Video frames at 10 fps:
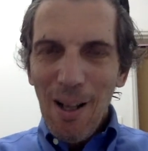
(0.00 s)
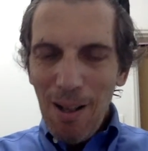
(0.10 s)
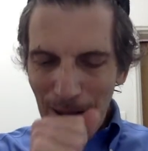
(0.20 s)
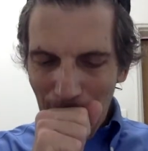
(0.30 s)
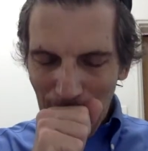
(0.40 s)

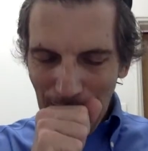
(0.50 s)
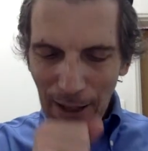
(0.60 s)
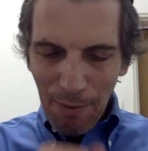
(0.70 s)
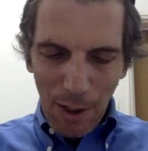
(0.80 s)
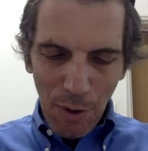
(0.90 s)
a
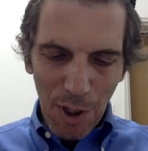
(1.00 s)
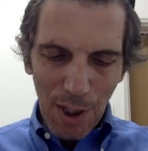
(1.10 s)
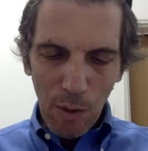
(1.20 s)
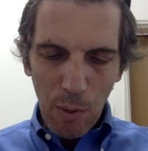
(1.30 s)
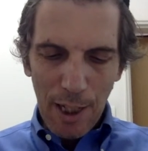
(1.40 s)
lot of
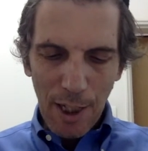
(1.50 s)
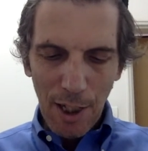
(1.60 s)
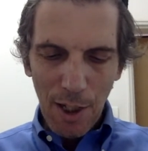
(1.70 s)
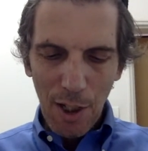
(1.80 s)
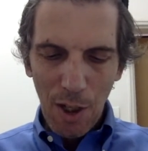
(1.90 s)
interesting
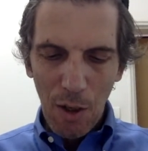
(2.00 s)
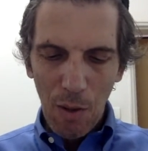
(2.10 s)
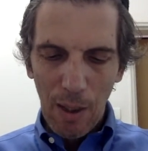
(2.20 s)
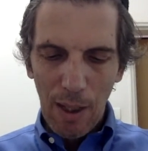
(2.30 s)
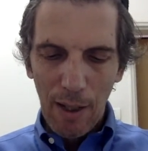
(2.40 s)
questions.
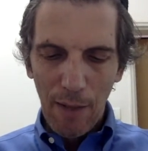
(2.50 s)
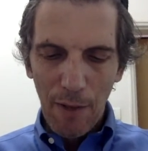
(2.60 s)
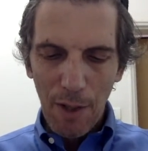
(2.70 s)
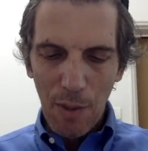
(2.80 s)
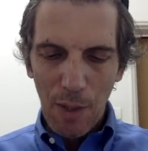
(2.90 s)
So, uh,
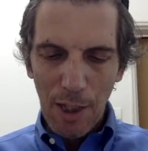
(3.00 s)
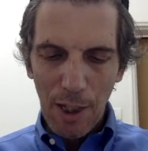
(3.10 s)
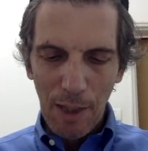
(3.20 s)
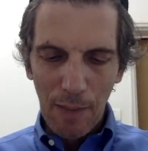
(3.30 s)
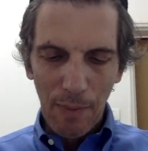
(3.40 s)
first
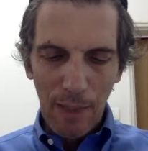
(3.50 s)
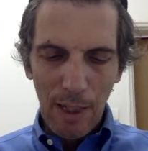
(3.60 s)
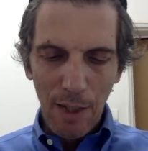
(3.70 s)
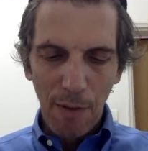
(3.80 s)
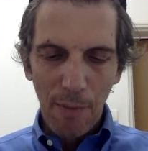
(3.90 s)
question
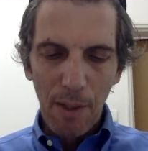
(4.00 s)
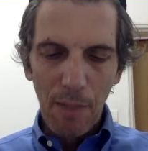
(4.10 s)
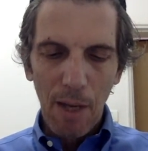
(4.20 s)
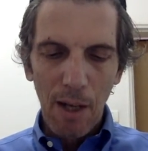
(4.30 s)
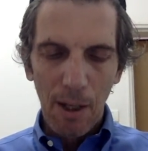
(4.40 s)
is from the
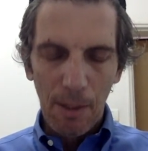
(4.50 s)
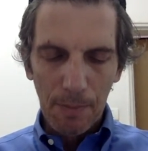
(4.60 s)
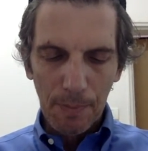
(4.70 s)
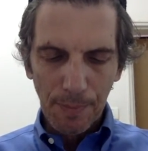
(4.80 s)
Gemara.